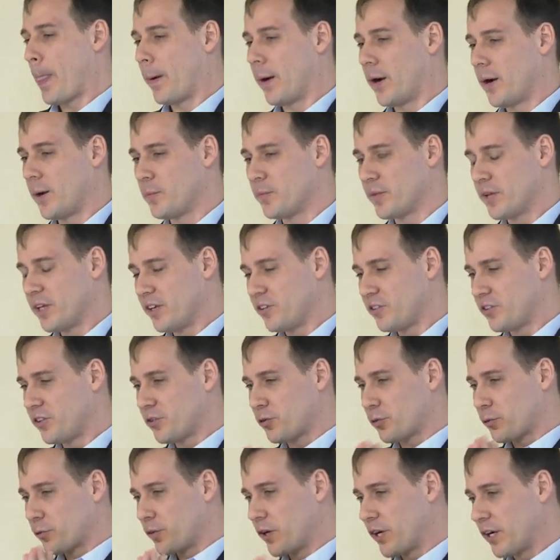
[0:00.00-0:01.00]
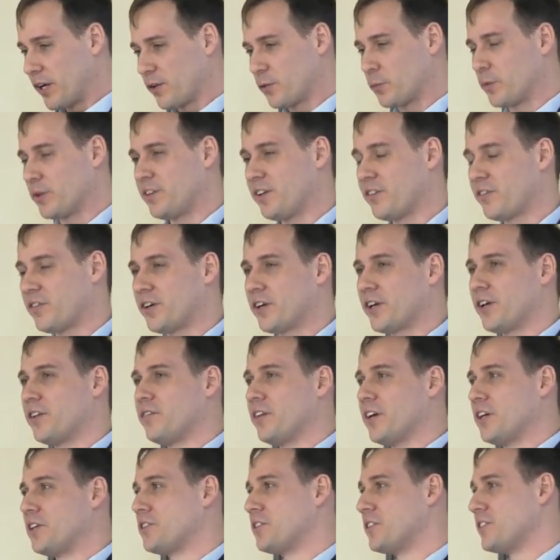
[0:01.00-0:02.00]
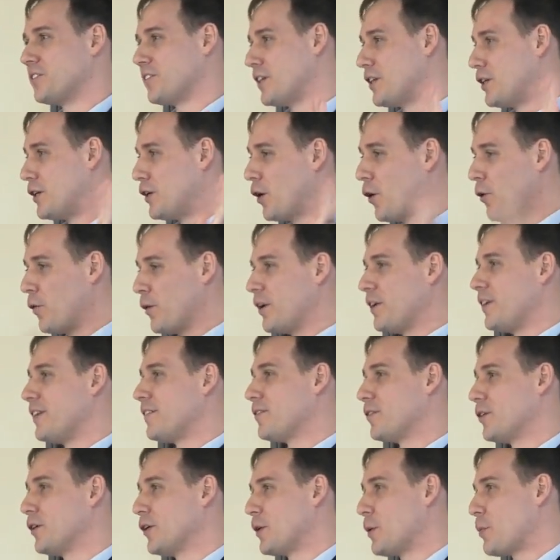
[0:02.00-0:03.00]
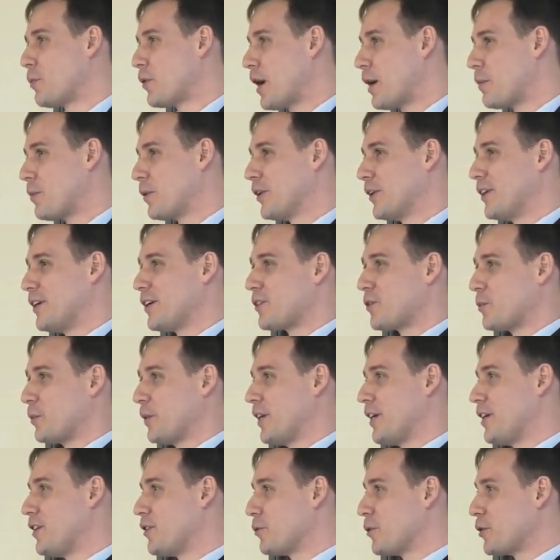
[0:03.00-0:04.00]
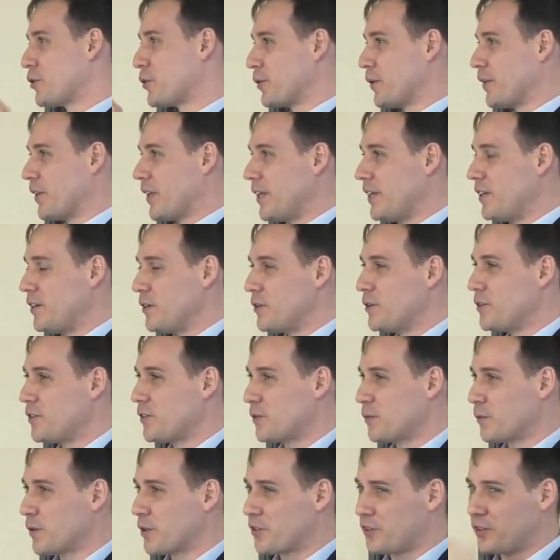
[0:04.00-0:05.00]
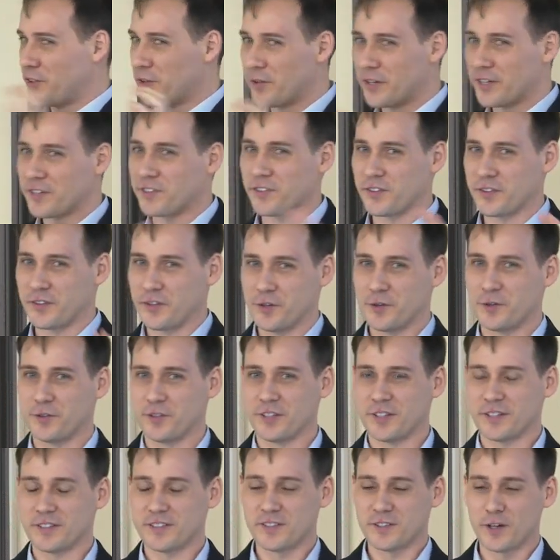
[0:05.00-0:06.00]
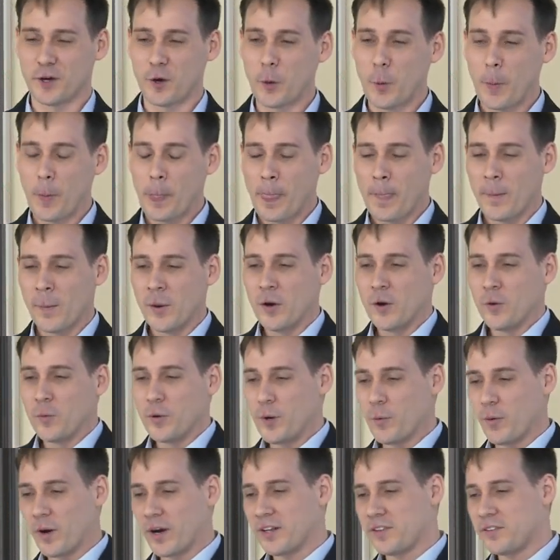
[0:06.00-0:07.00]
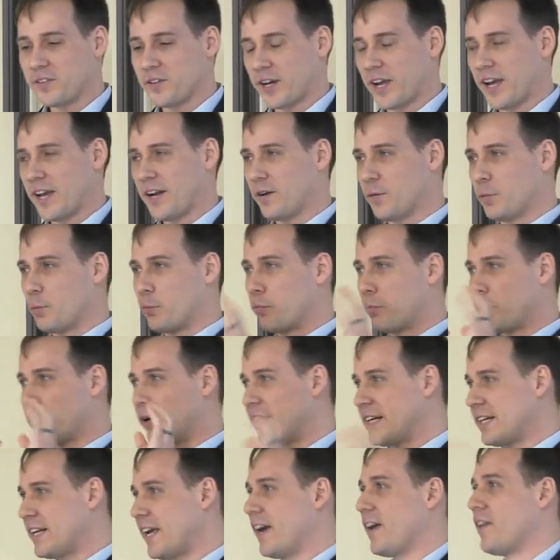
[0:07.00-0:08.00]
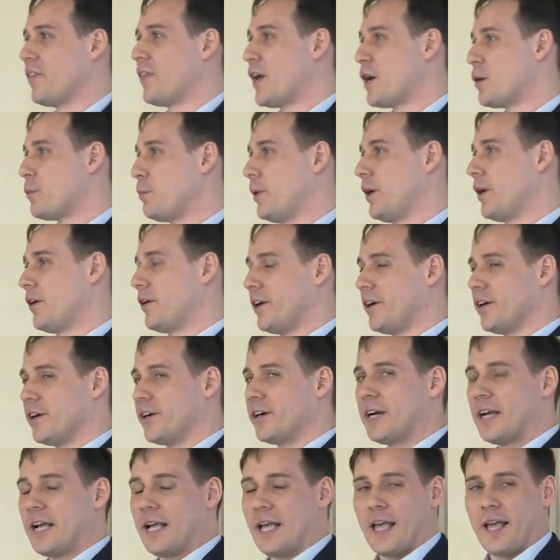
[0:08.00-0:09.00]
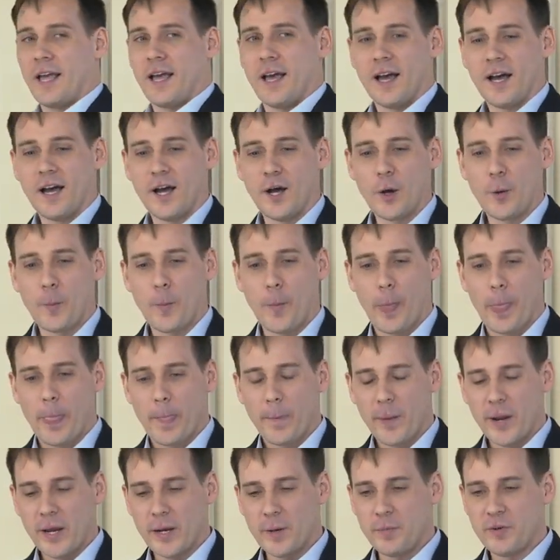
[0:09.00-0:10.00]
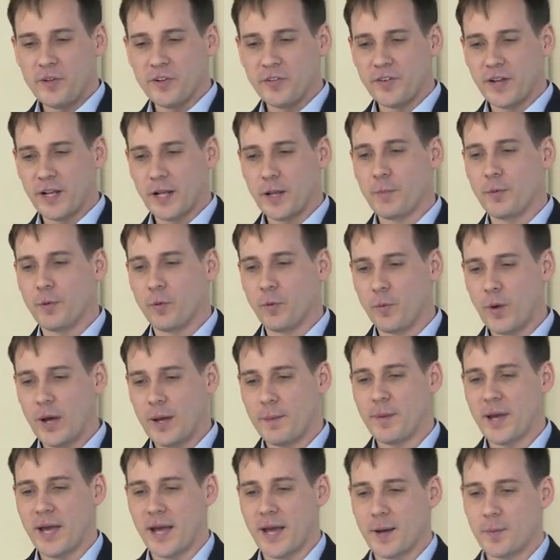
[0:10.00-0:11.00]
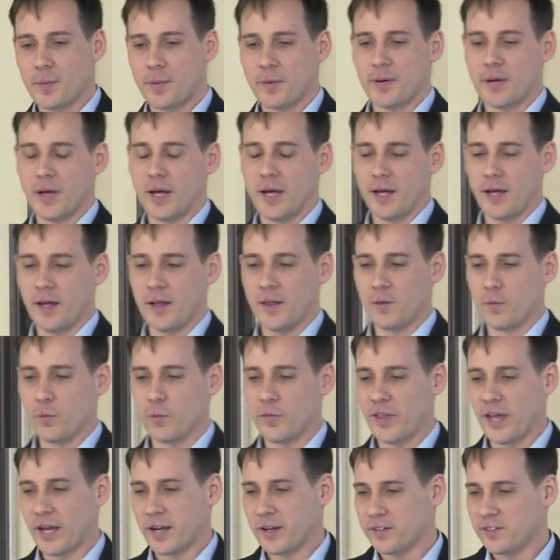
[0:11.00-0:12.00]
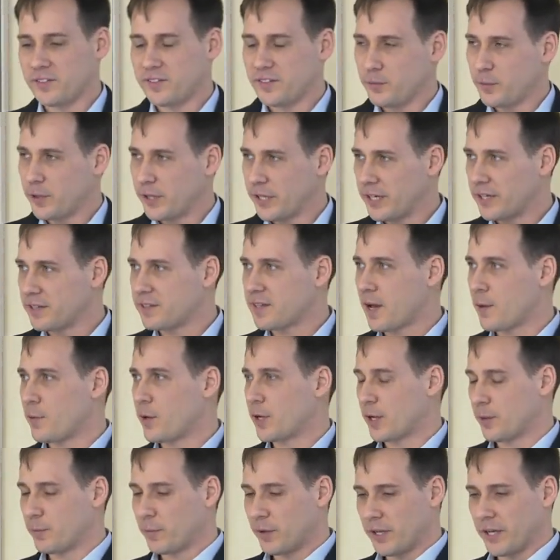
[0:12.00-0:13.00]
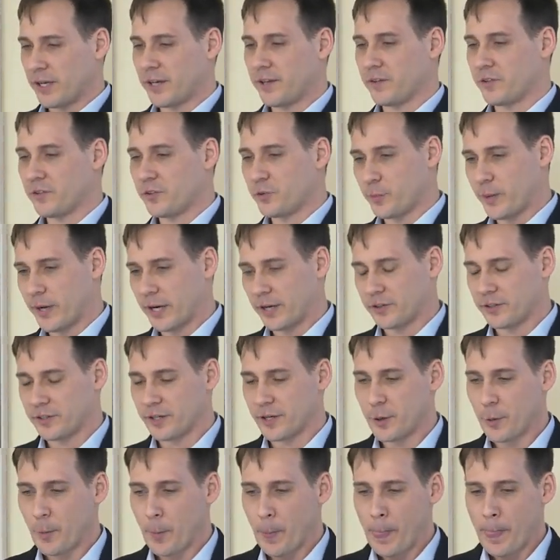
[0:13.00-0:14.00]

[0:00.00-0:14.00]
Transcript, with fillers: Um, it's just riddled with different conventions and no one really properly explains which one they use and which units they're using. So we wanted to kind of bring down that barrier um, and develop a web app uh, that could simulate atomic and molecular spectra